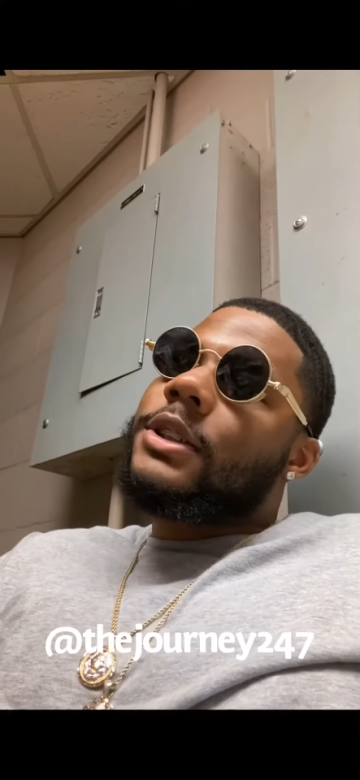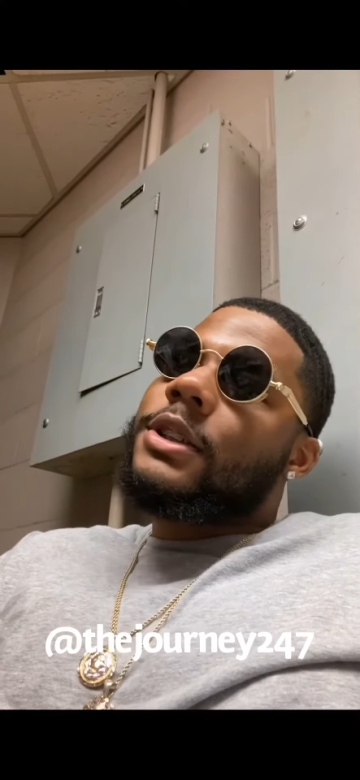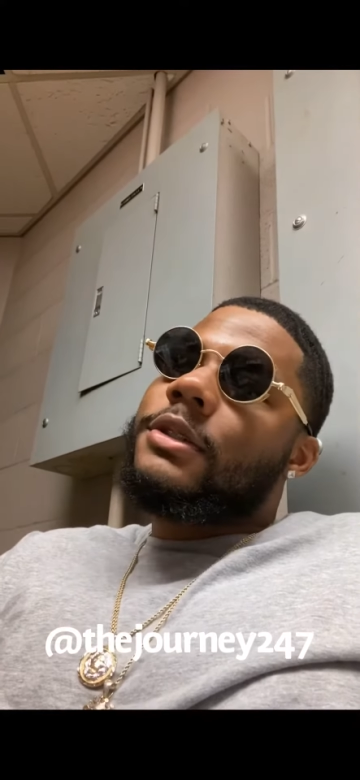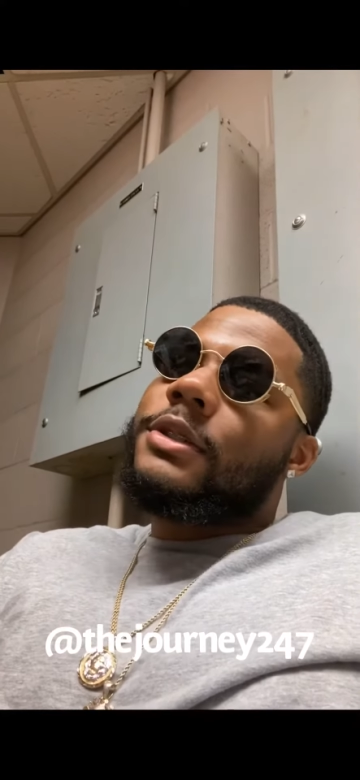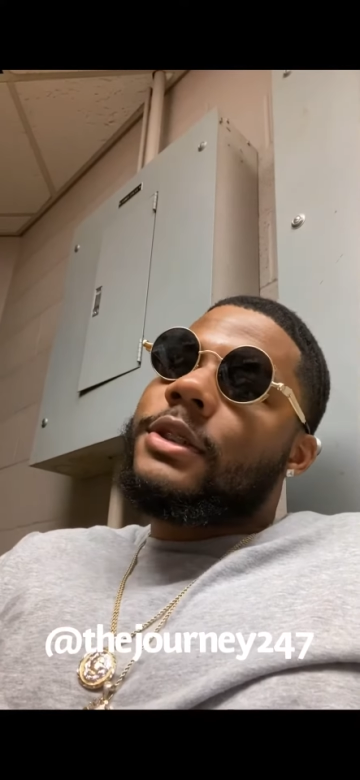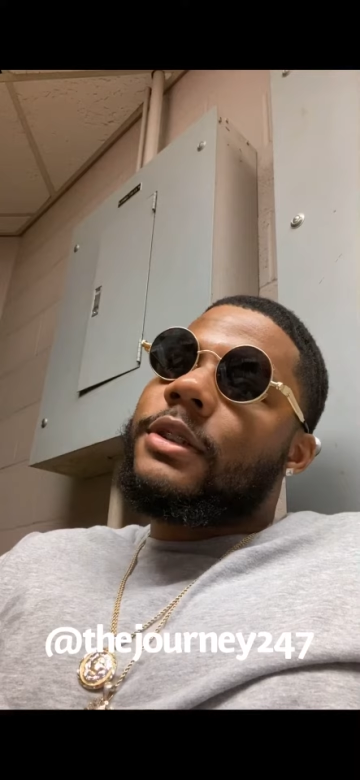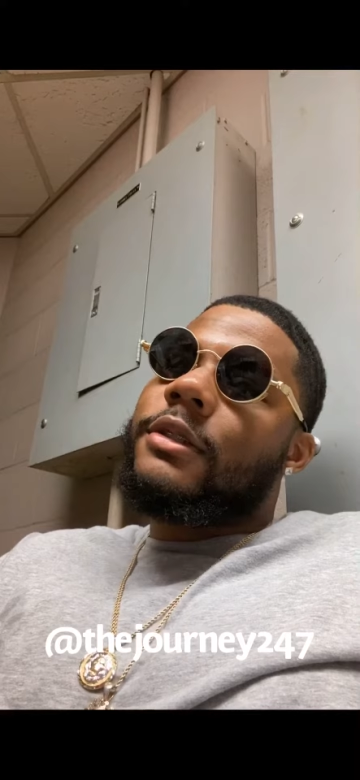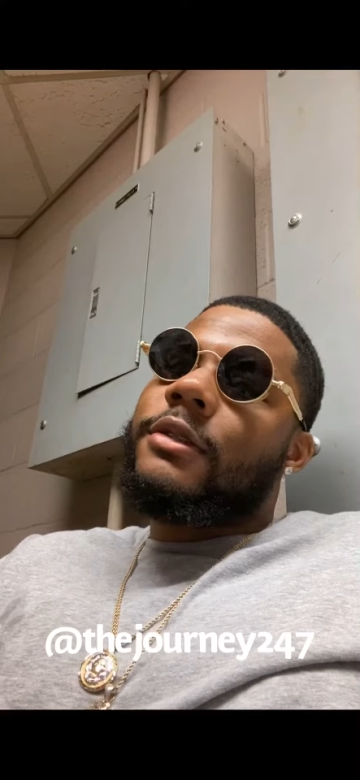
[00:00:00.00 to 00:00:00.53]

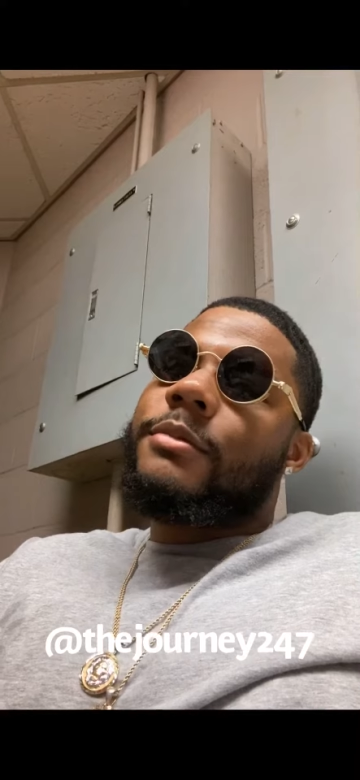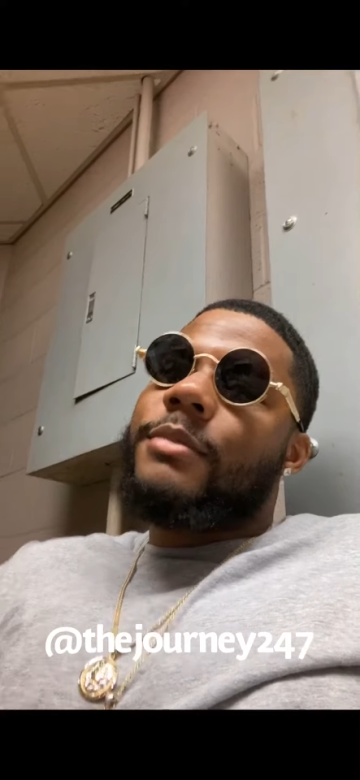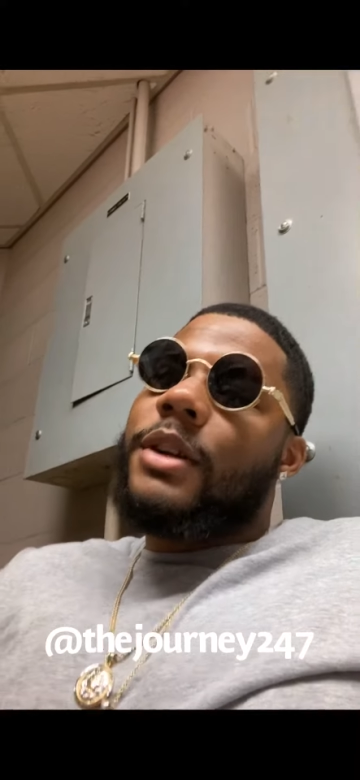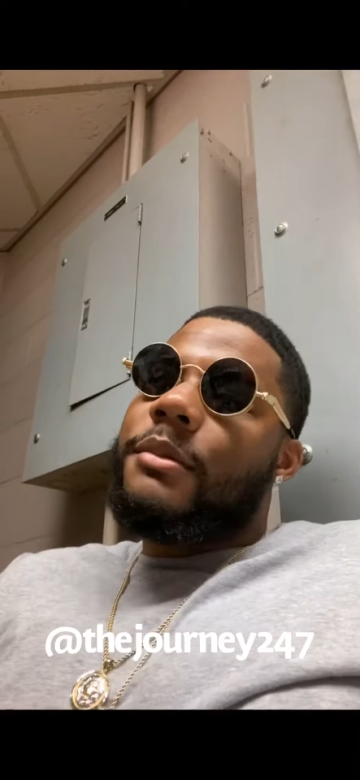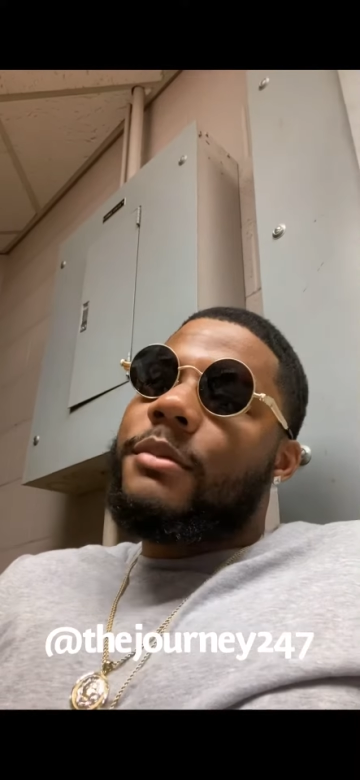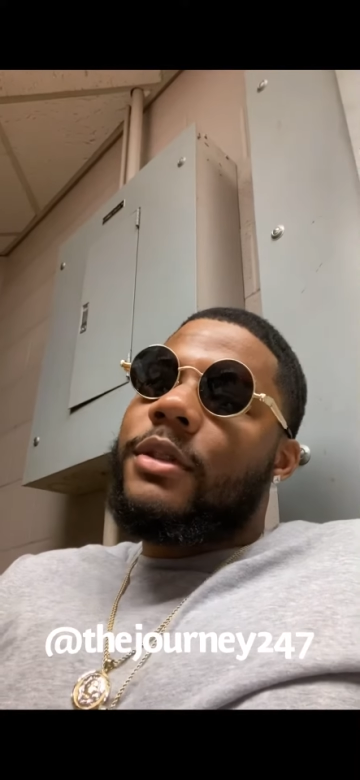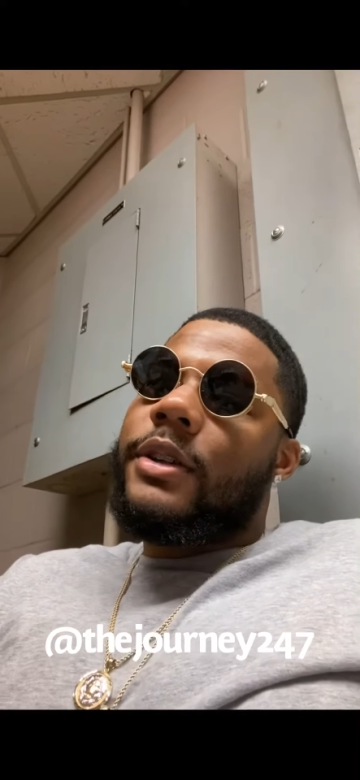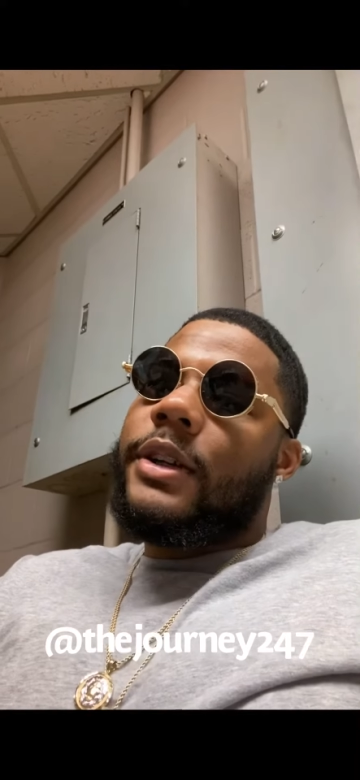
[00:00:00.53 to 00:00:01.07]
yourself, my
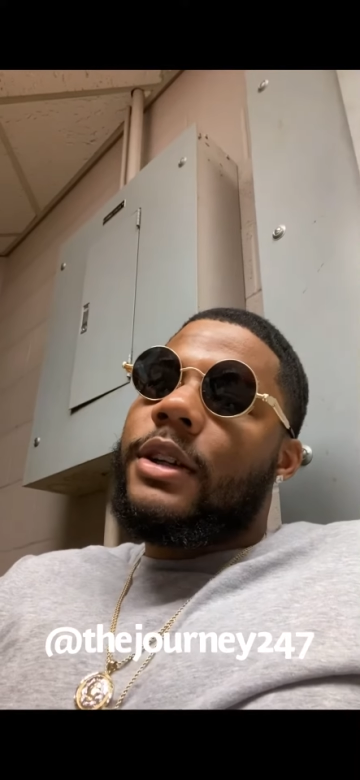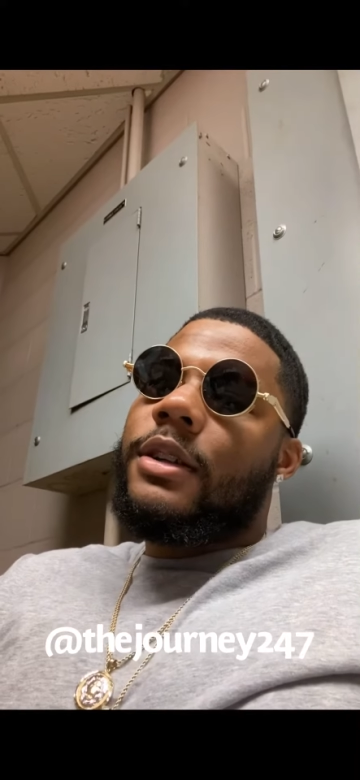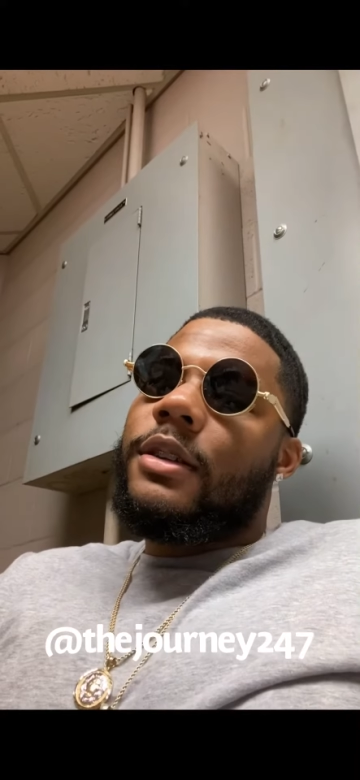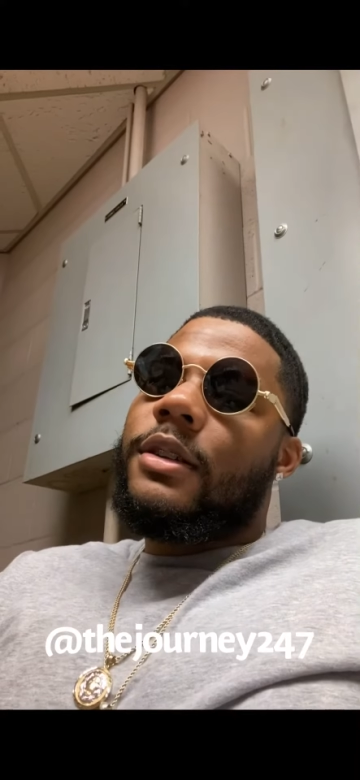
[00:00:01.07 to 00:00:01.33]
boy.